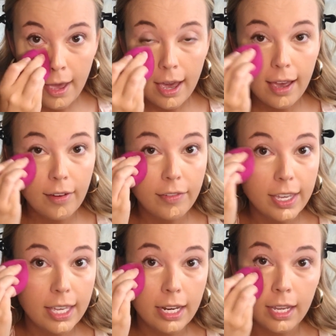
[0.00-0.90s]
of
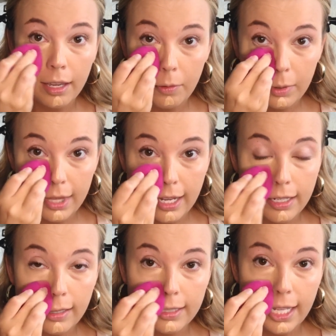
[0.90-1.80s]
hitting with
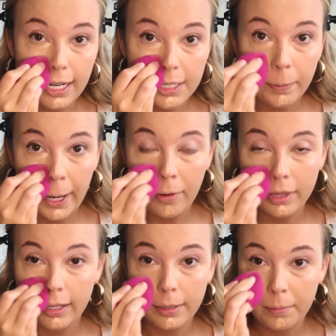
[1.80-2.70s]
that setting spray on
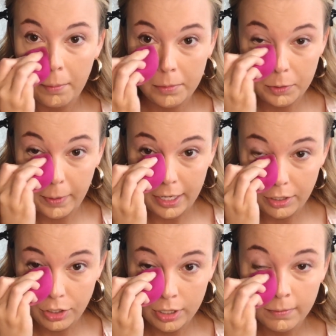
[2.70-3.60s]
the
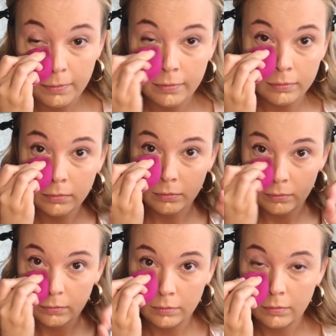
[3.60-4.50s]
sponge,
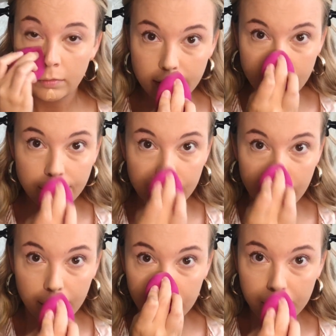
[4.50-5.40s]
hit the
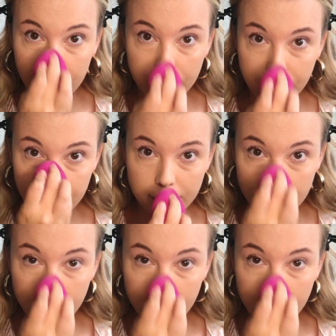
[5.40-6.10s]
nose,